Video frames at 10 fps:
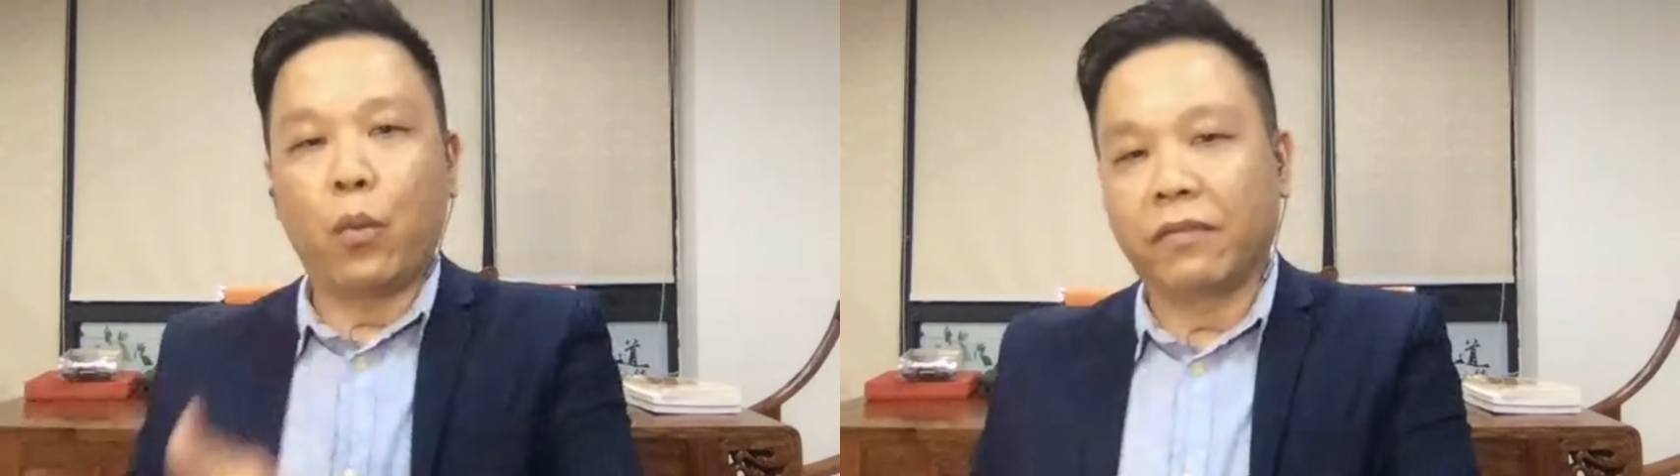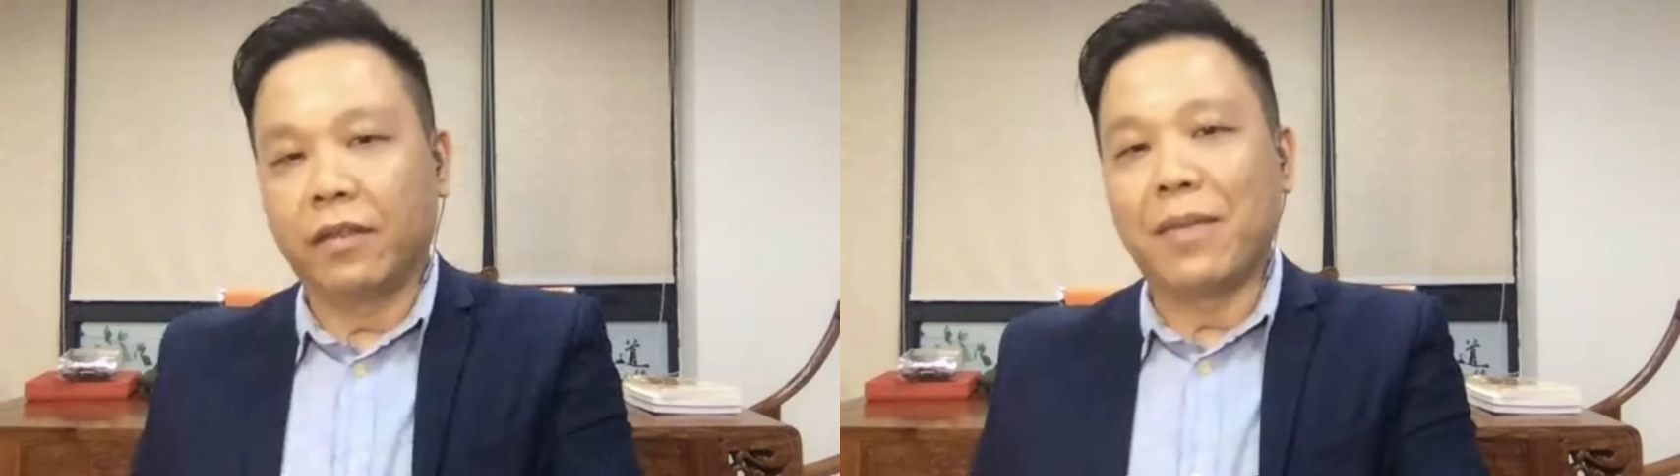
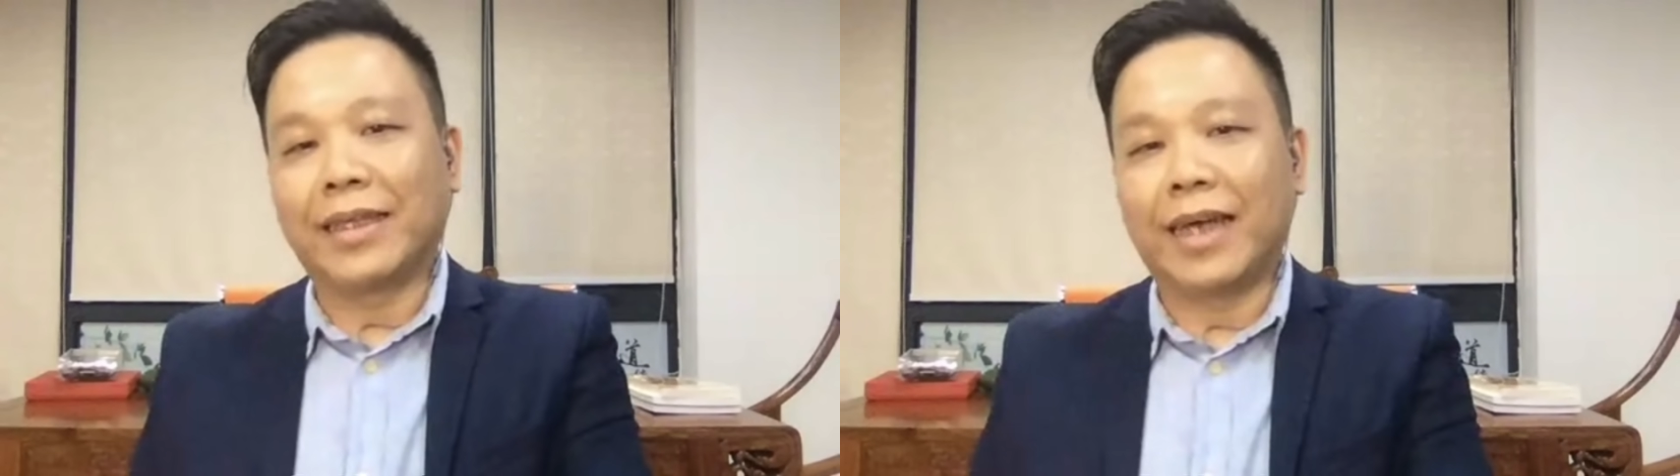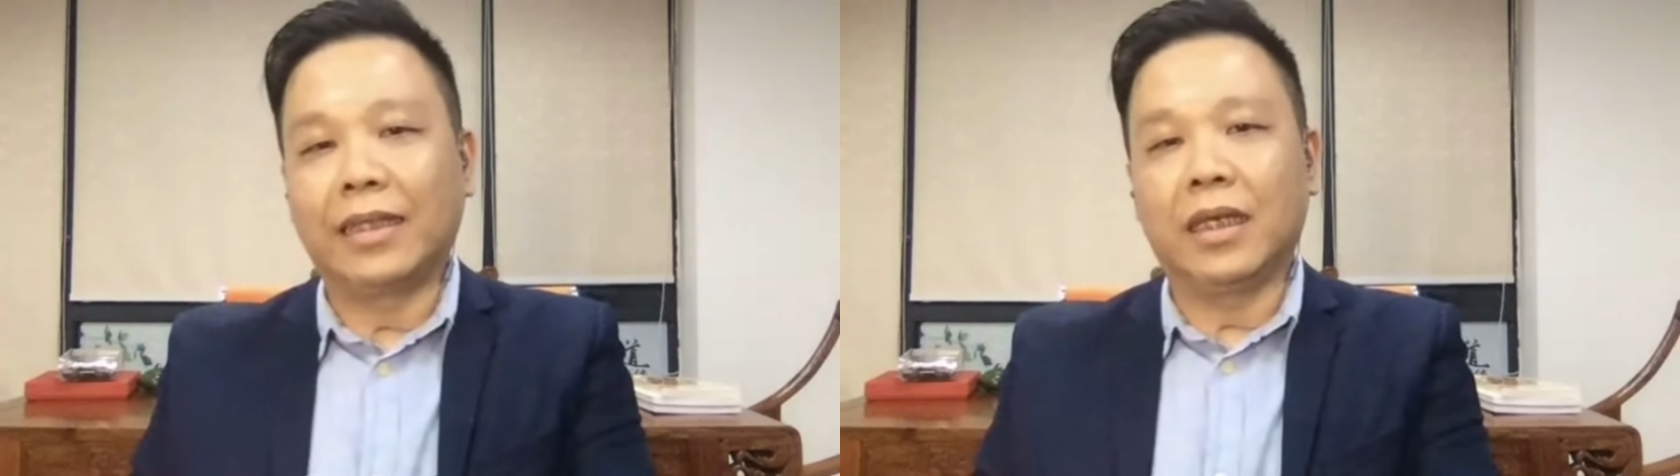within
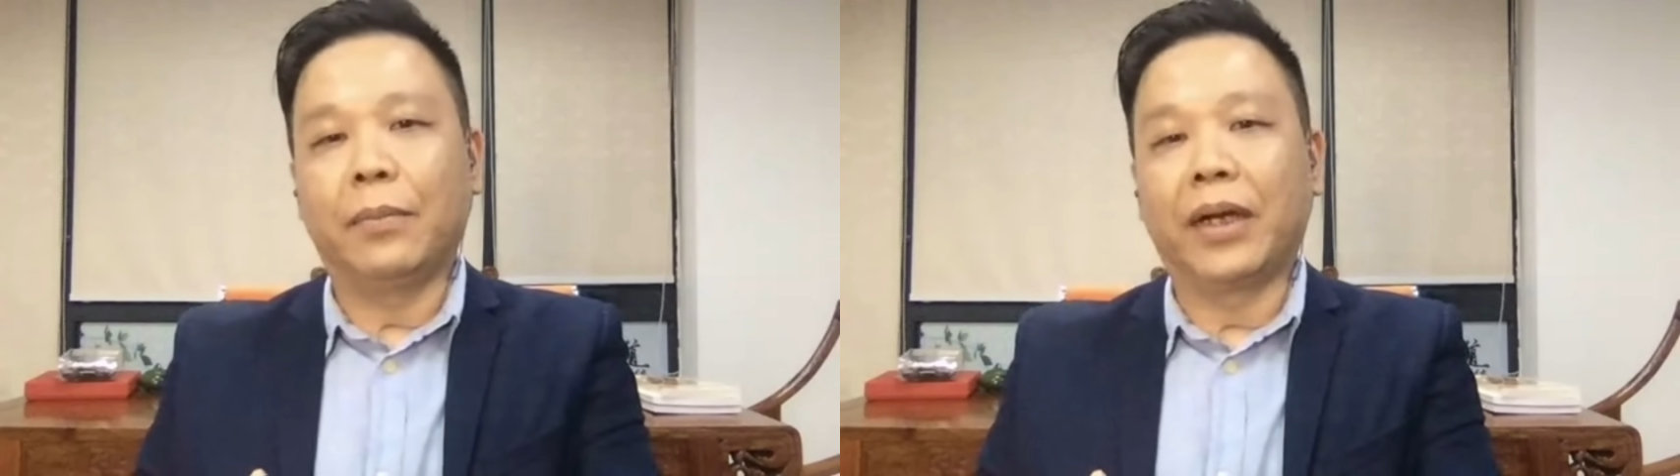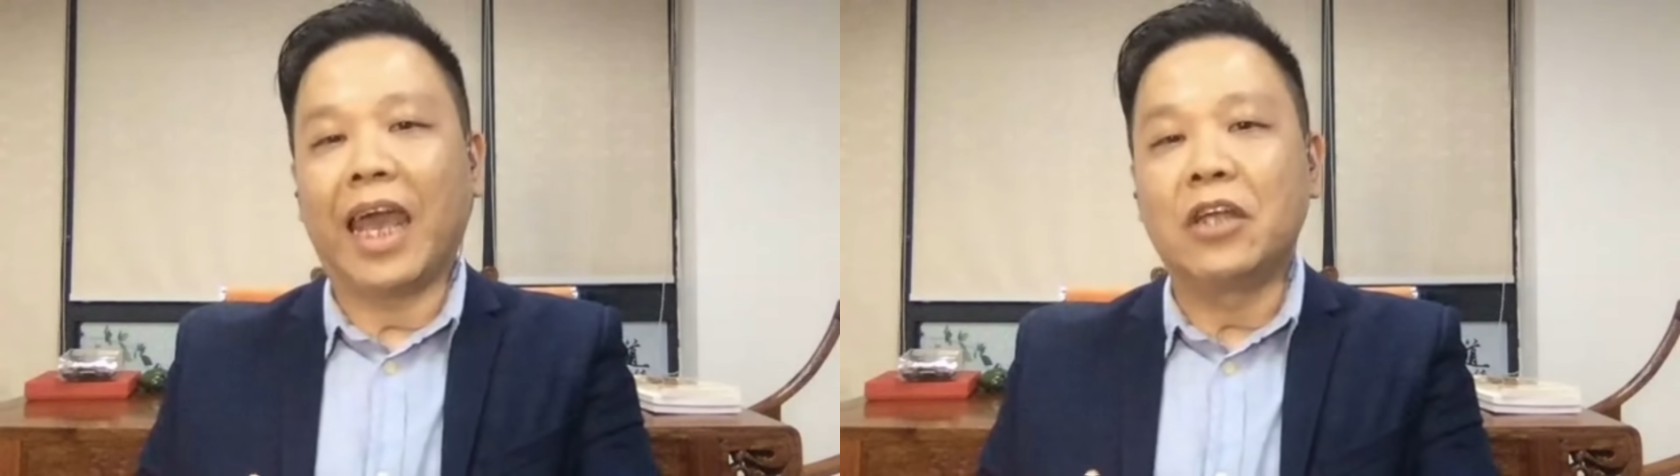MetaID
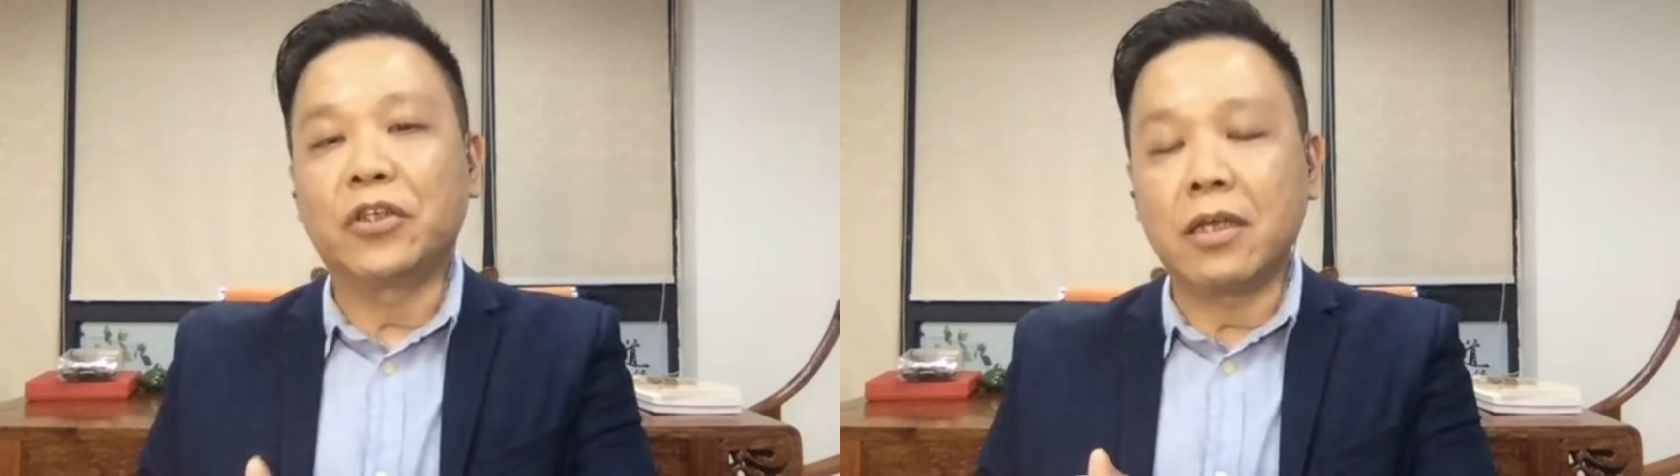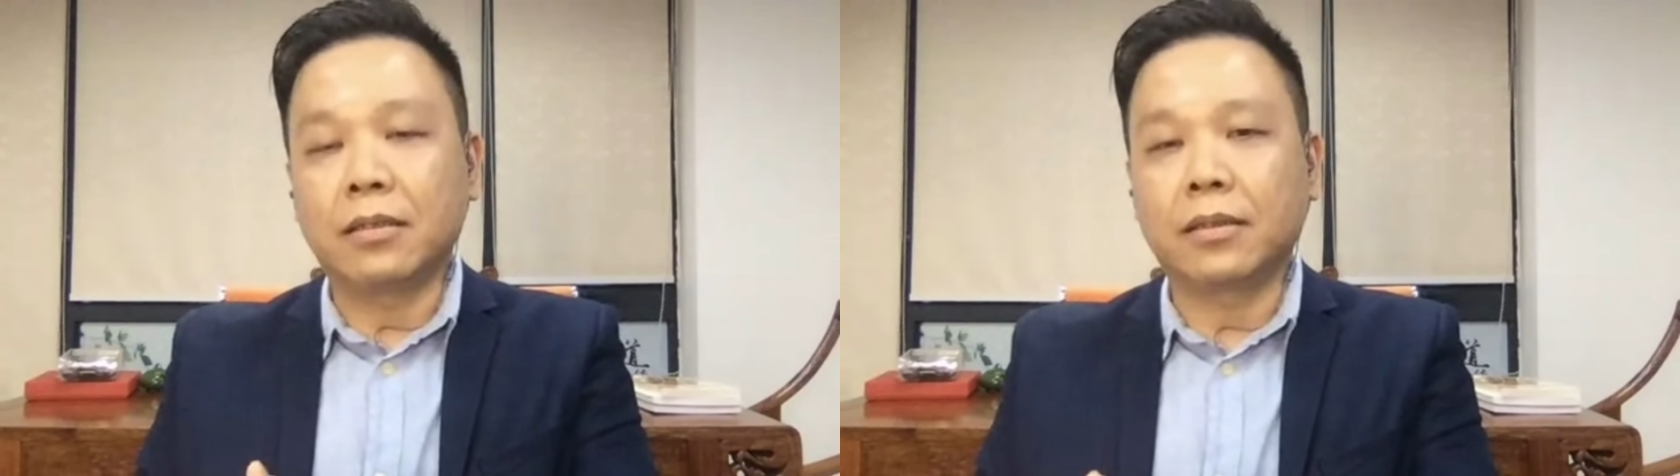
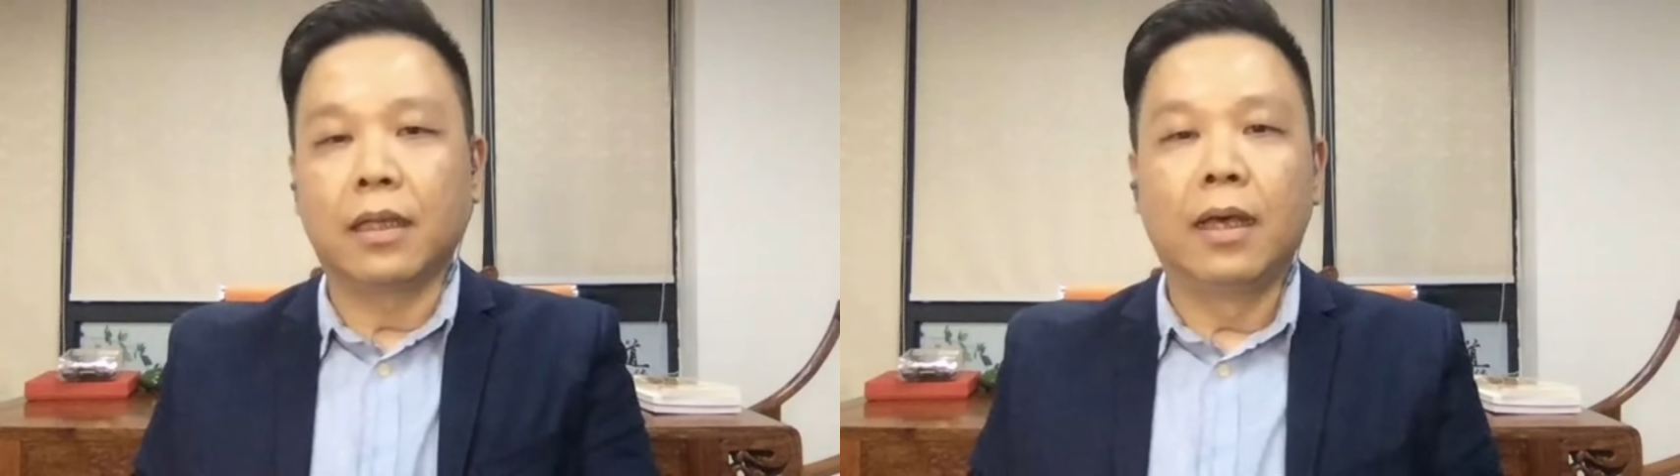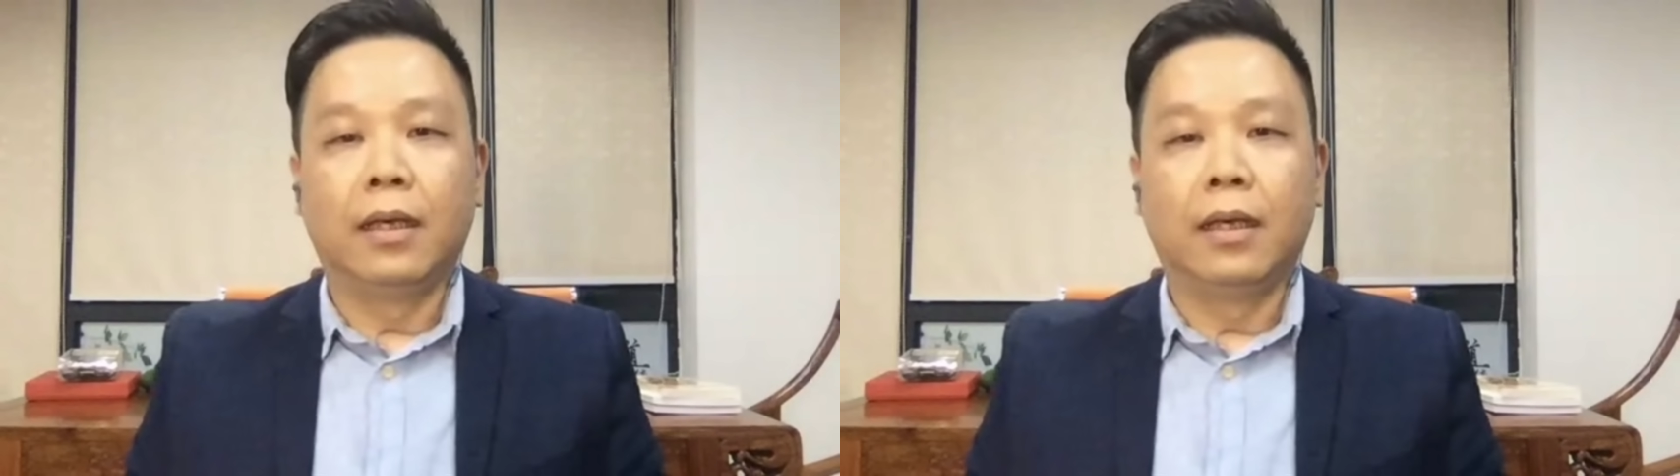applications,